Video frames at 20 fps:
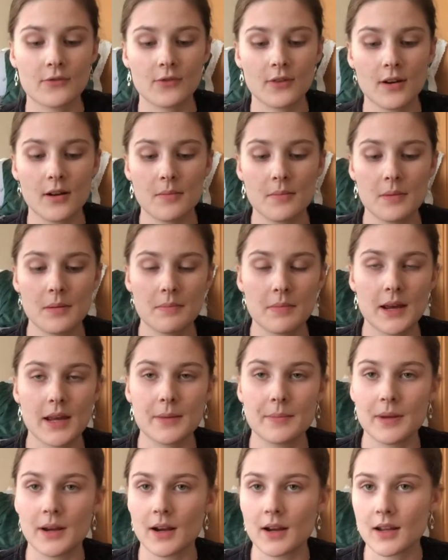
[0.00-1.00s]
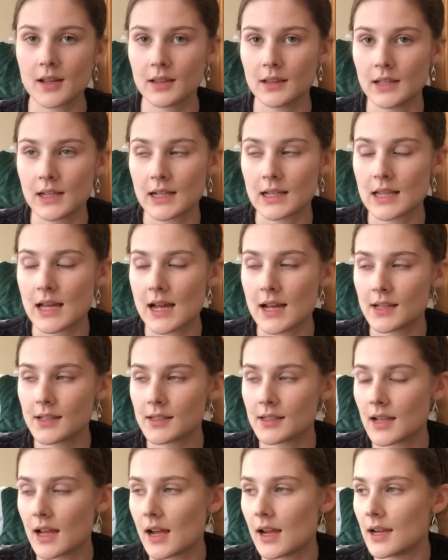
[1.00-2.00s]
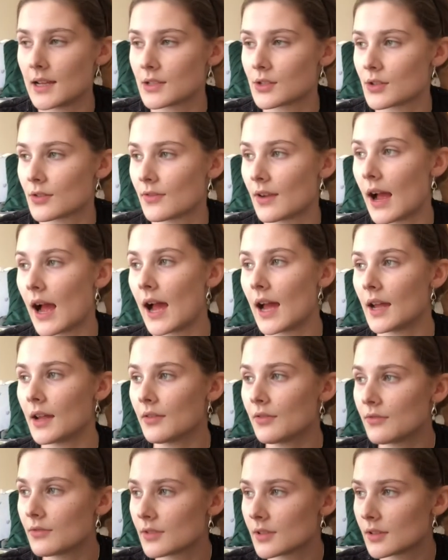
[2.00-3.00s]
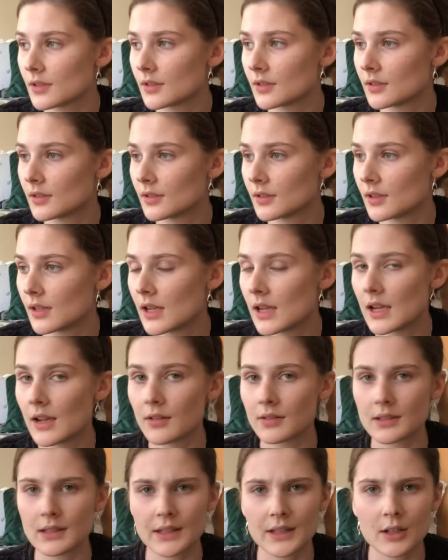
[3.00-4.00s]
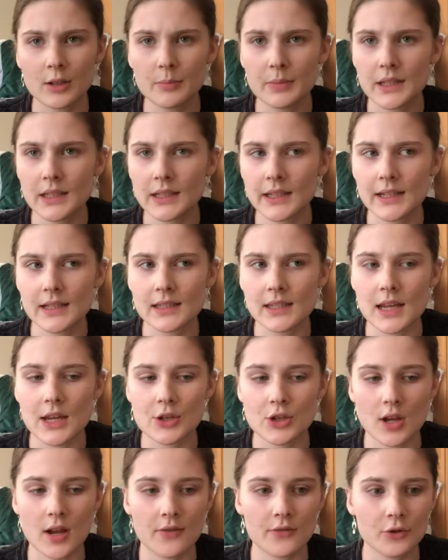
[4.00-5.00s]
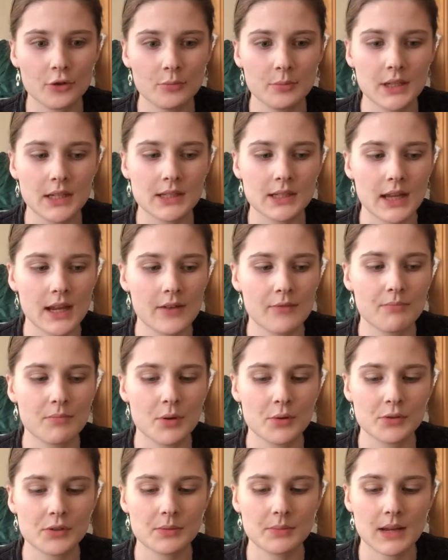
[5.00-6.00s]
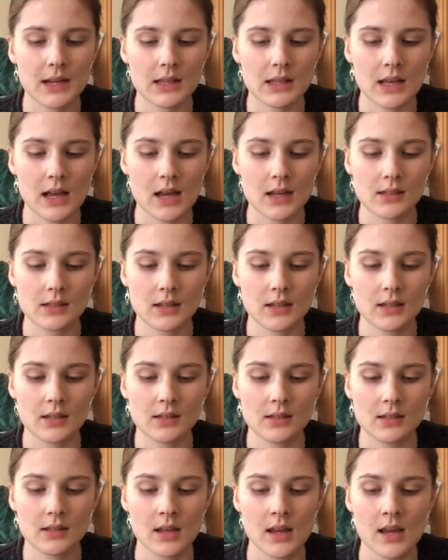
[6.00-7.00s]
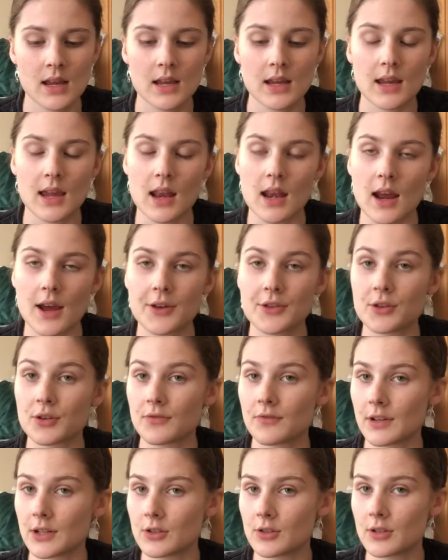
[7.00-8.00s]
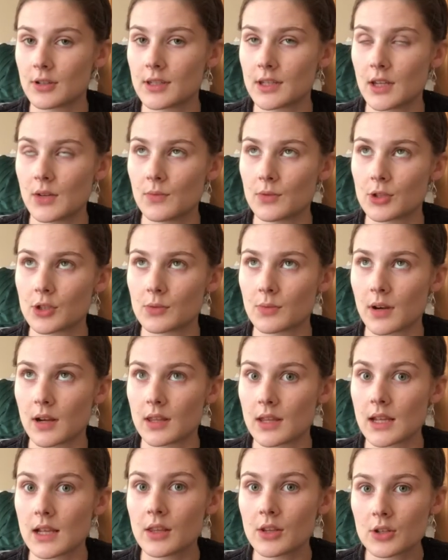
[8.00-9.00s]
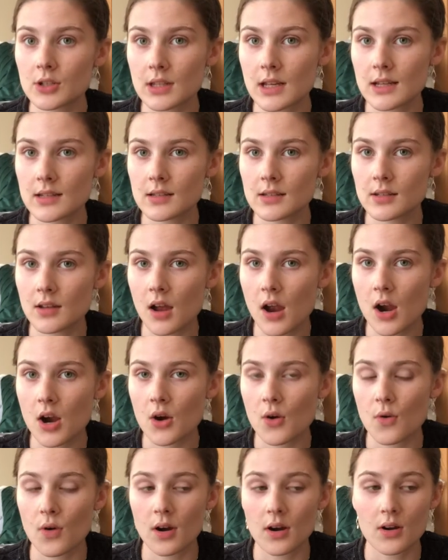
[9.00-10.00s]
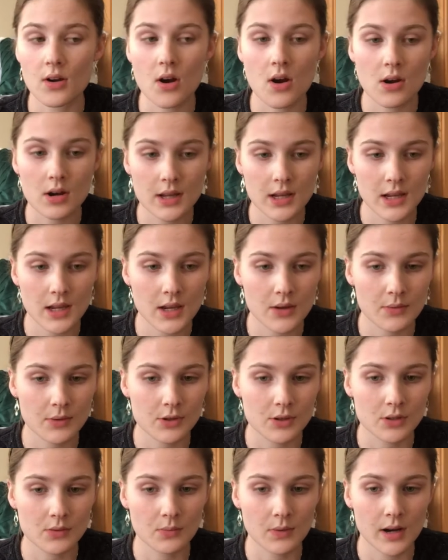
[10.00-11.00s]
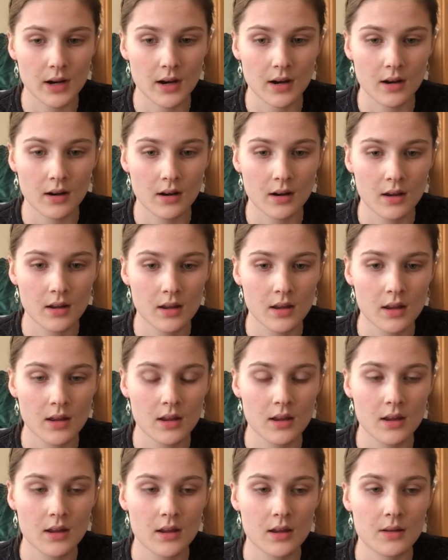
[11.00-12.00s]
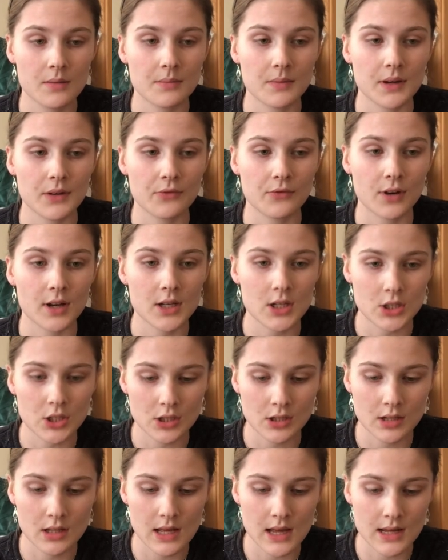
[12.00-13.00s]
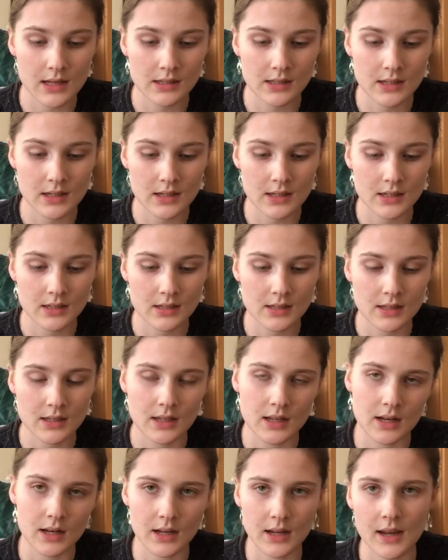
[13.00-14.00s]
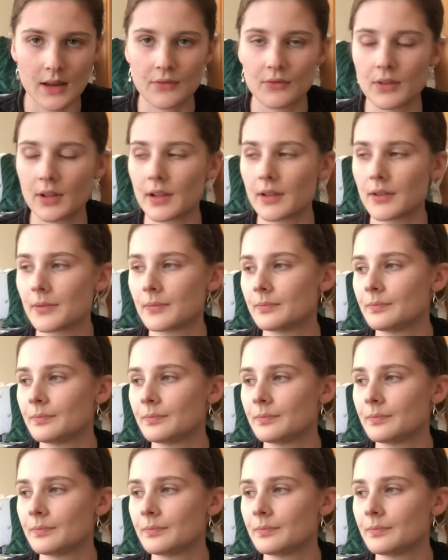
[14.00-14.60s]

from my american lit class i survived was a little bit like deja vu because I have most of my classes in either Richardson, which is where the English classes are, or Carnegie, which is where my French class is, and then I have like